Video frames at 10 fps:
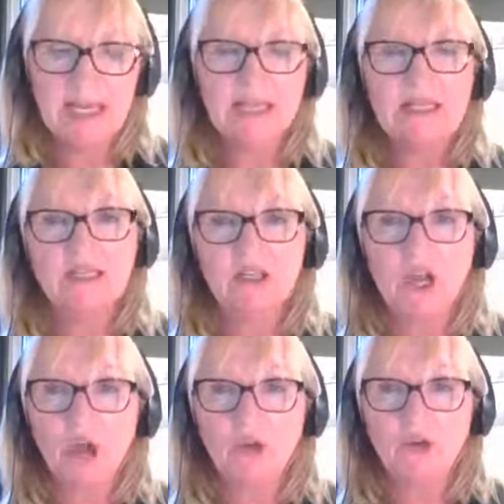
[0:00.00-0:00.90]
is
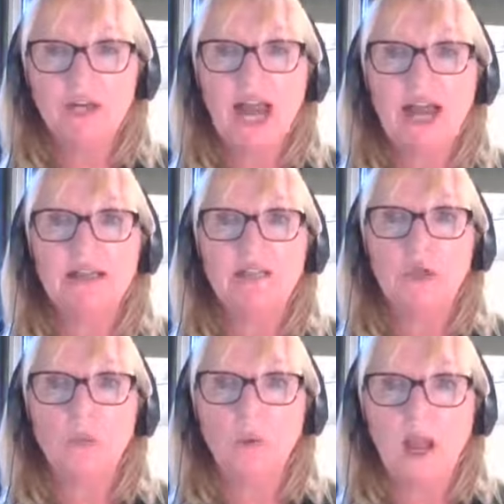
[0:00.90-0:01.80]
known as
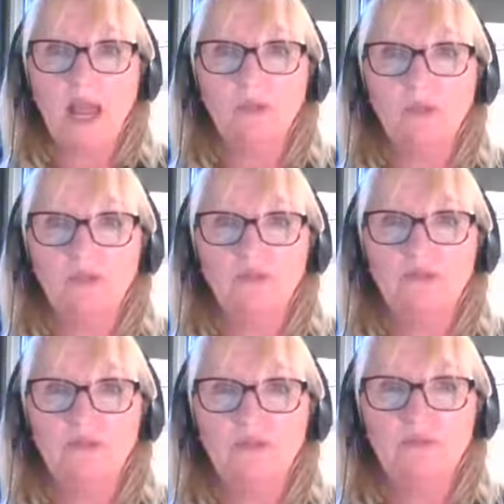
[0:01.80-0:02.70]
the
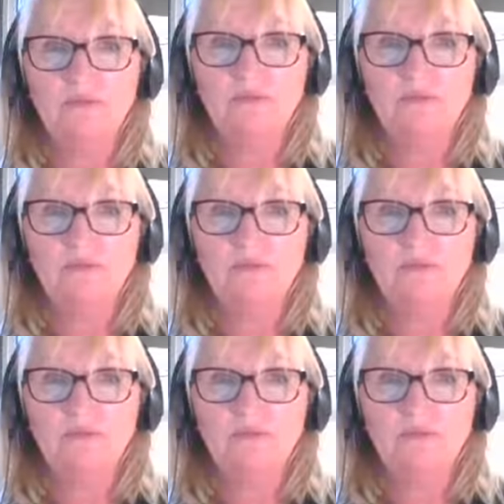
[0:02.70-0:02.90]
Werewolf.